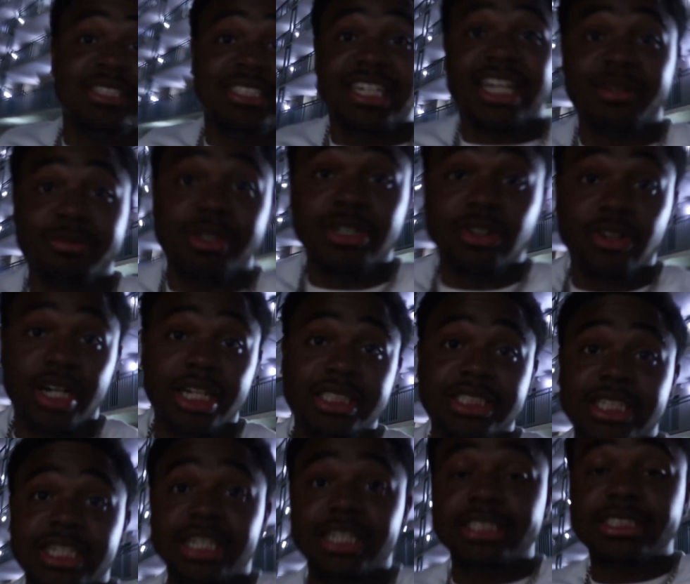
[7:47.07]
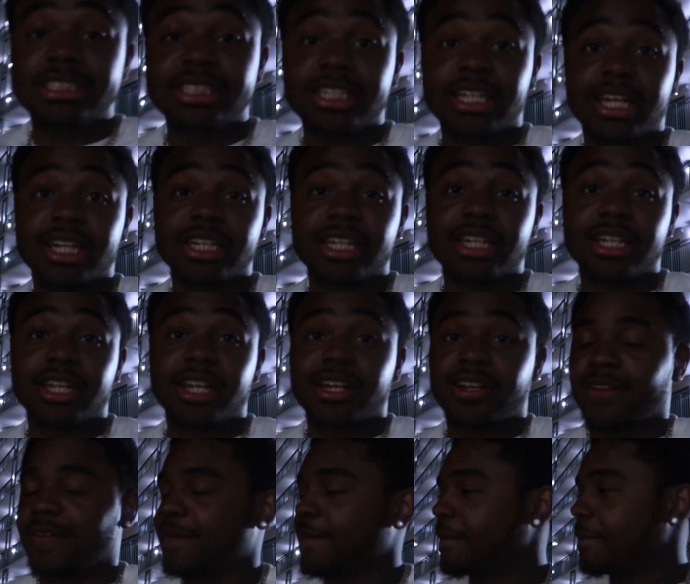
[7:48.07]
be telling me crazy ass shit like that.
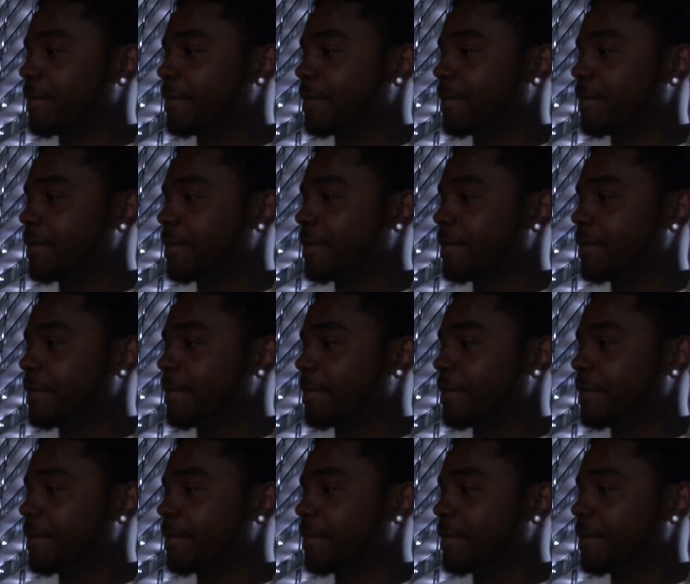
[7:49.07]
Like,